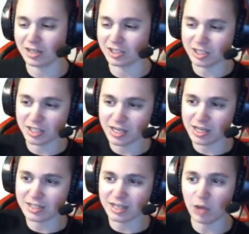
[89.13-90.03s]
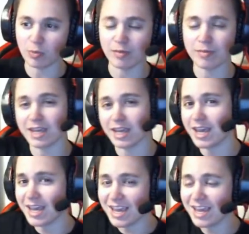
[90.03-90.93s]
she is helping me
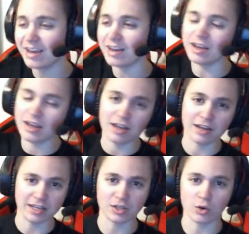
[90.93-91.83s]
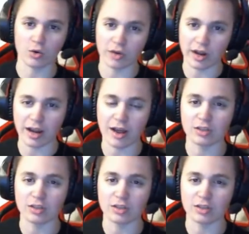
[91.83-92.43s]
in Discord right now.